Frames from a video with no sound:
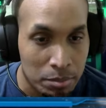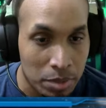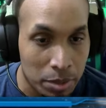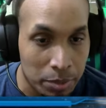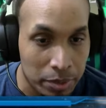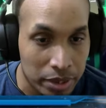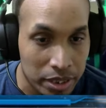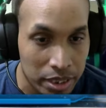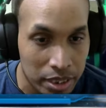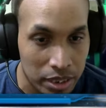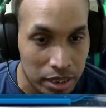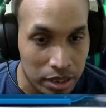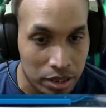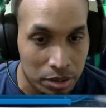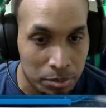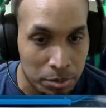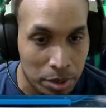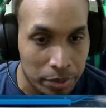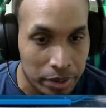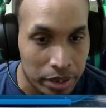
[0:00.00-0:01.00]
here,
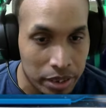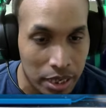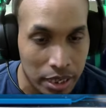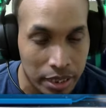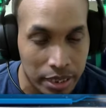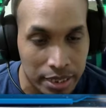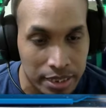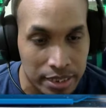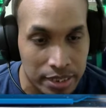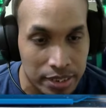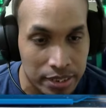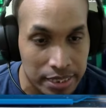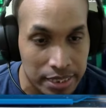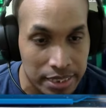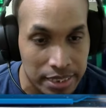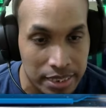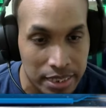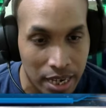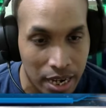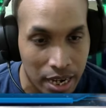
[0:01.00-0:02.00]
maybe next to this
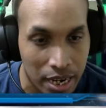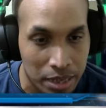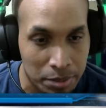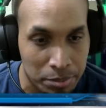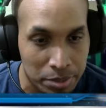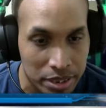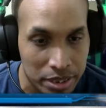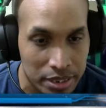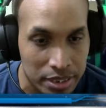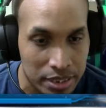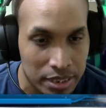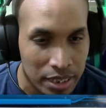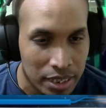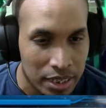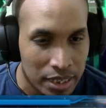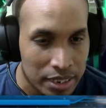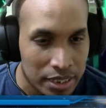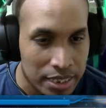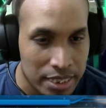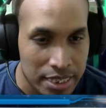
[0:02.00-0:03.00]
9, because
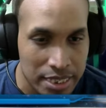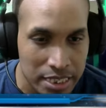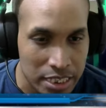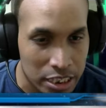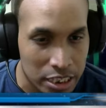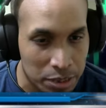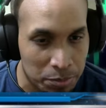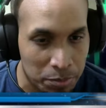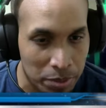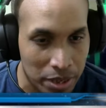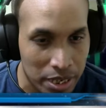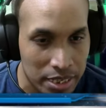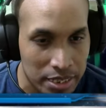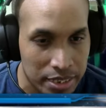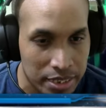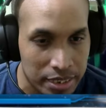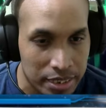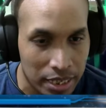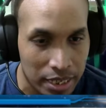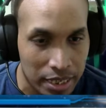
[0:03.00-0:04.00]
this is a space
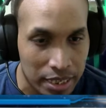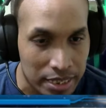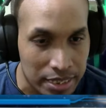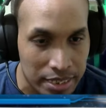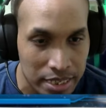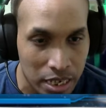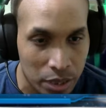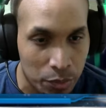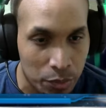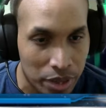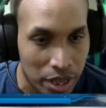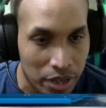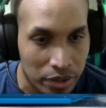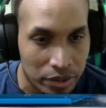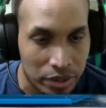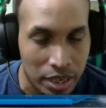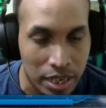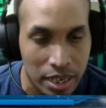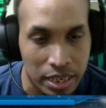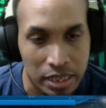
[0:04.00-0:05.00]
that it can take without
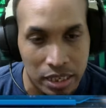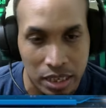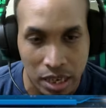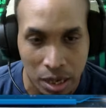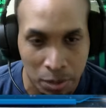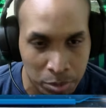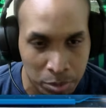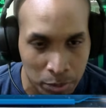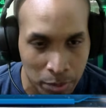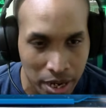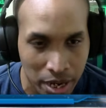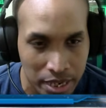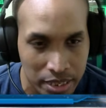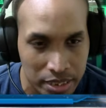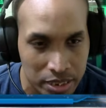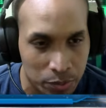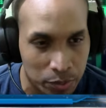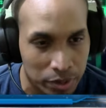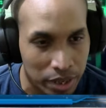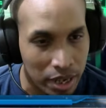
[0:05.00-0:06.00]
any compromise,
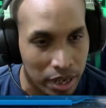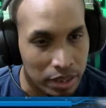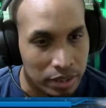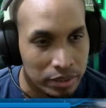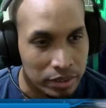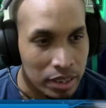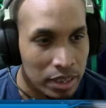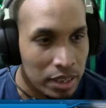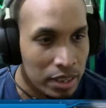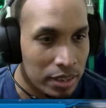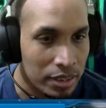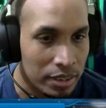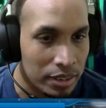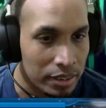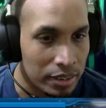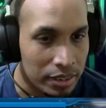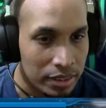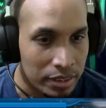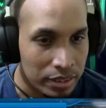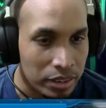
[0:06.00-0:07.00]
without
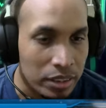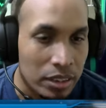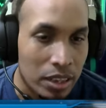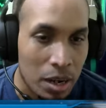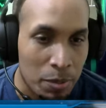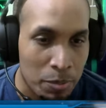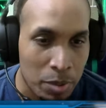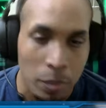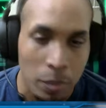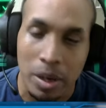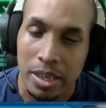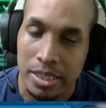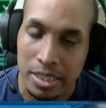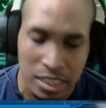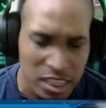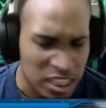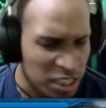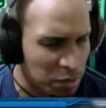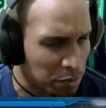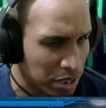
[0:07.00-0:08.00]
compromising
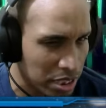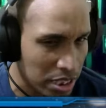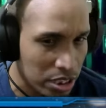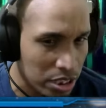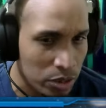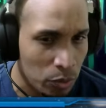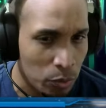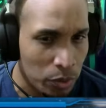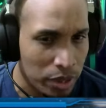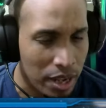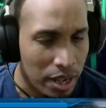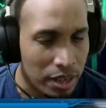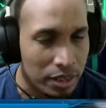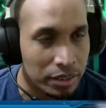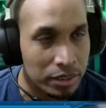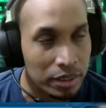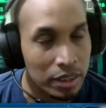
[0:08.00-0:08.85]
his position, without